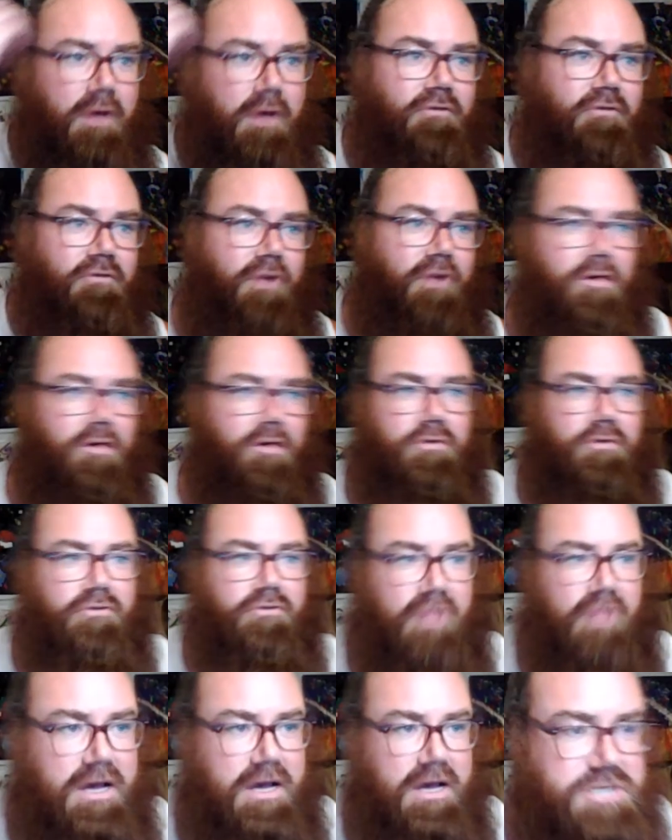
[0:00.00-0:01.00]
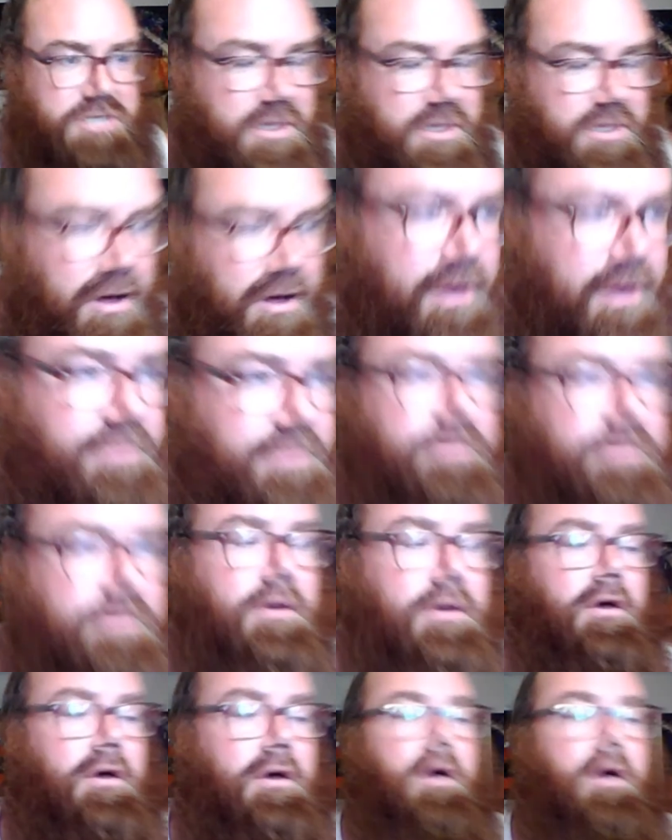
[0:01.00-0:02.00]
Follow the flashing lights.
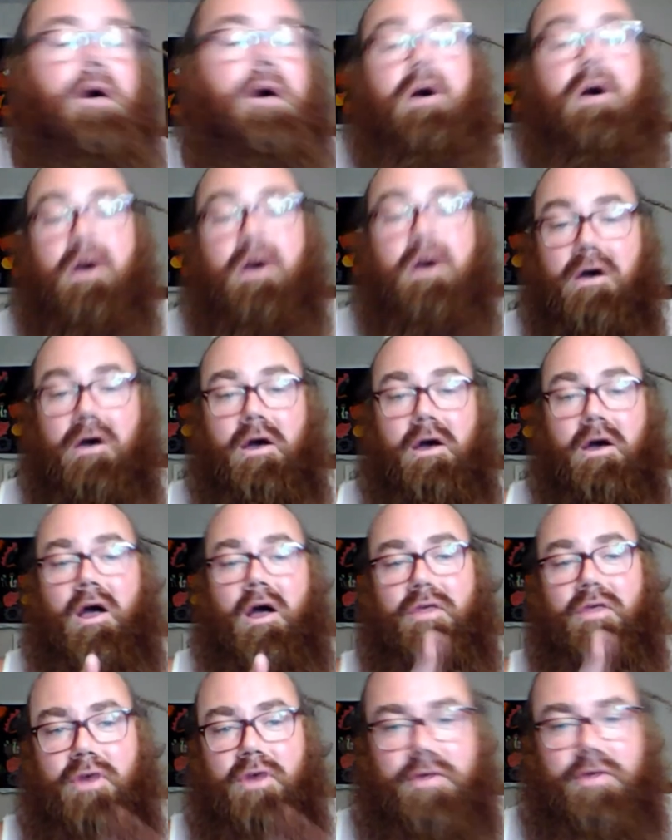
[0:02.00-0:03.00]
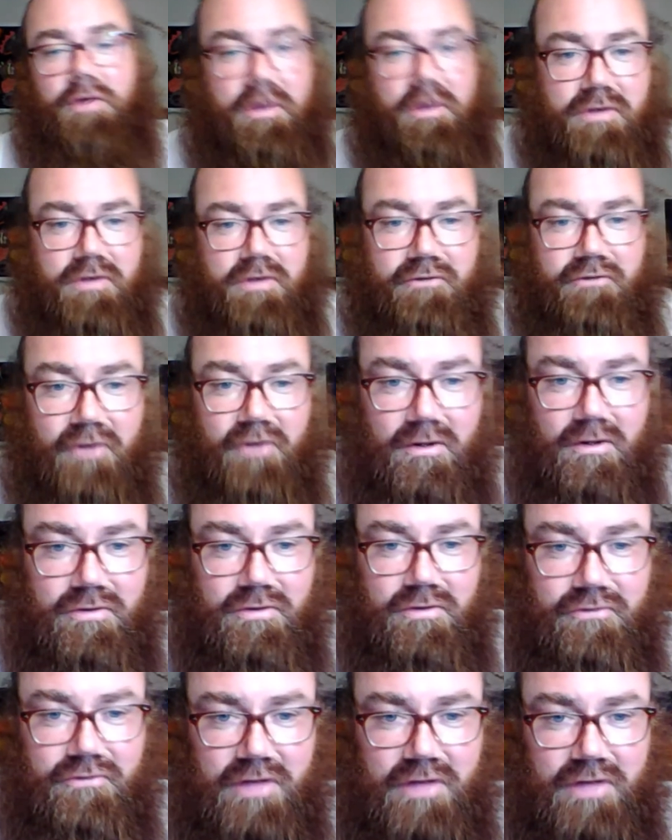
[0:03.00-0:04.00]
I thought that said follow the
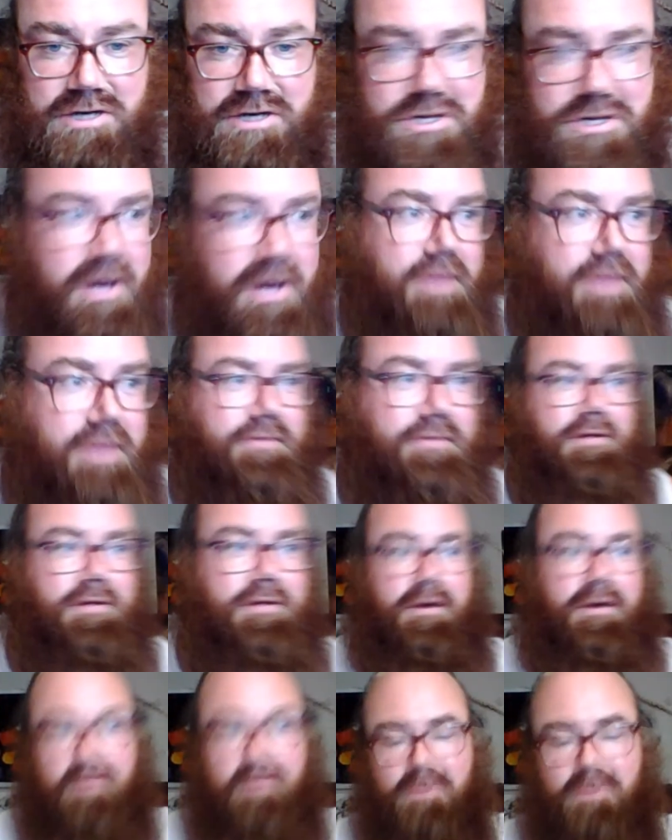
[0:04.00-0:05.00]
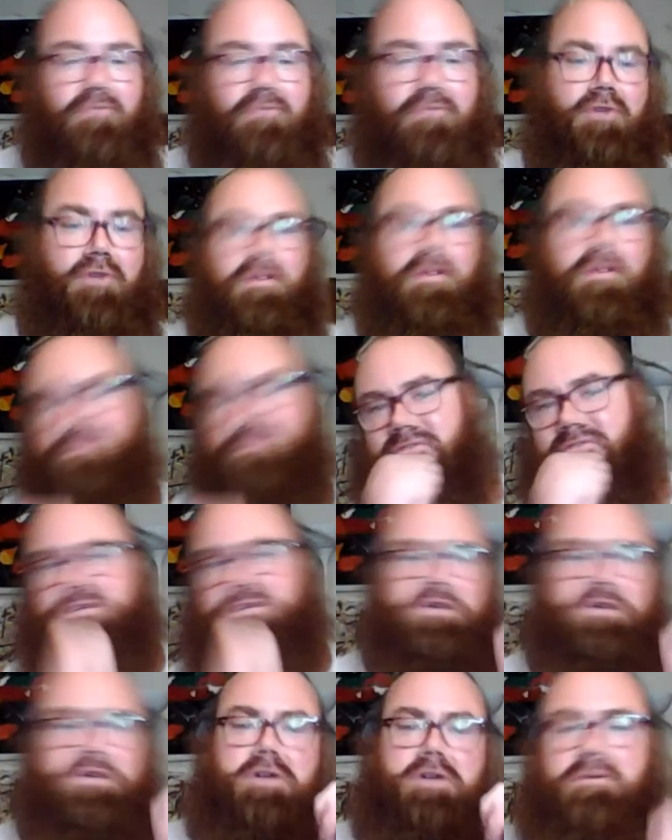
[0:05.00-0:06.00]
fleshlights. Like, go follow the
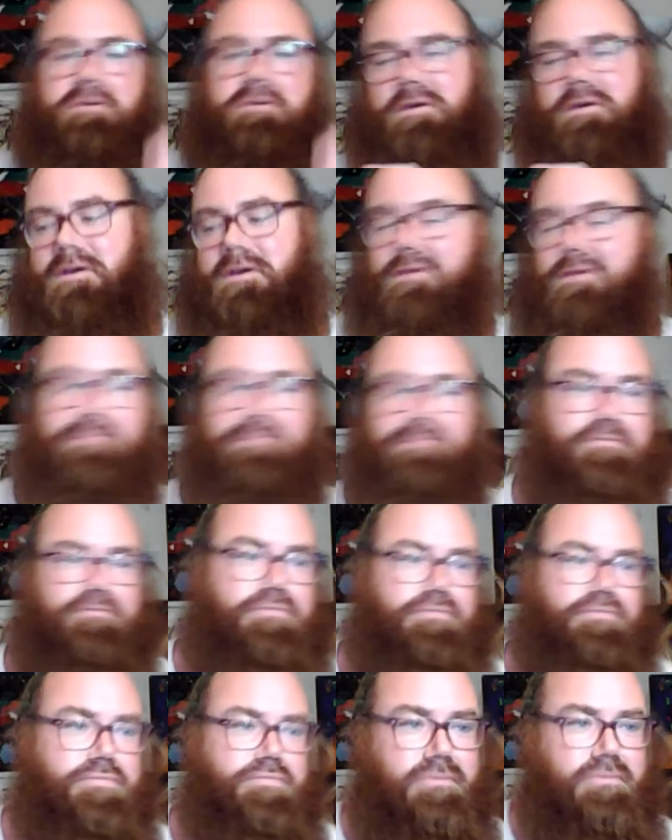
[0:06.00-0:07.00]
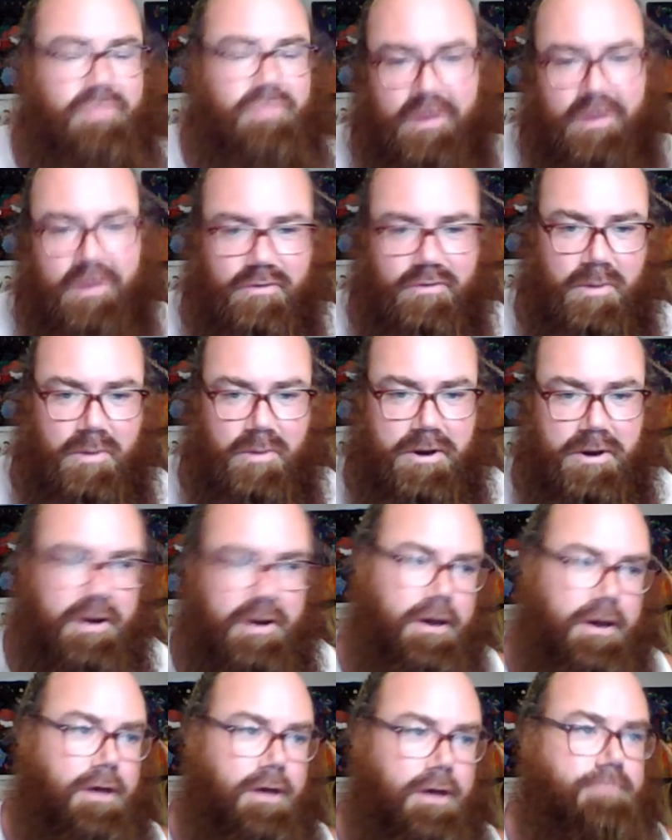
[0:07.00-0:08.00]
vagina, right? It's Monday
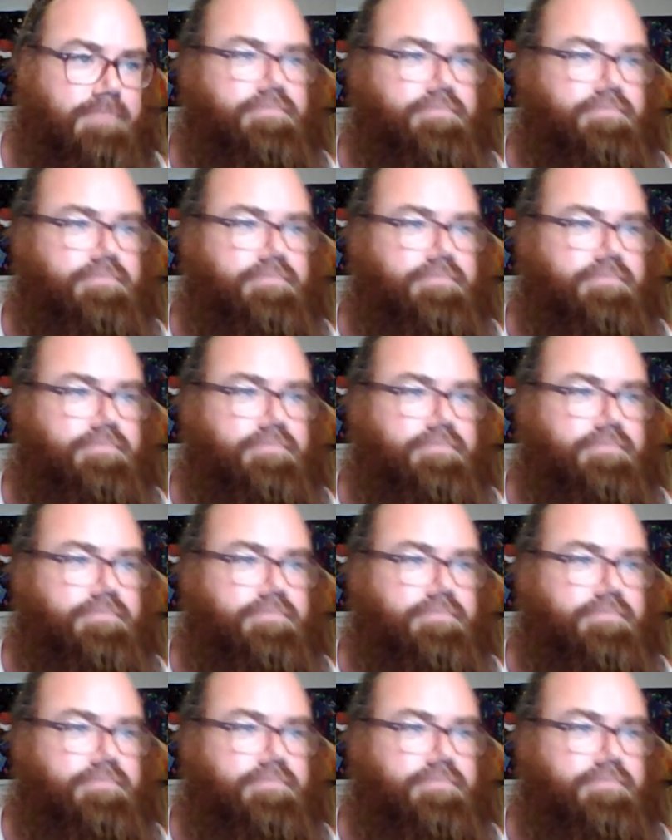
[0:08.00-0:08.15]
night.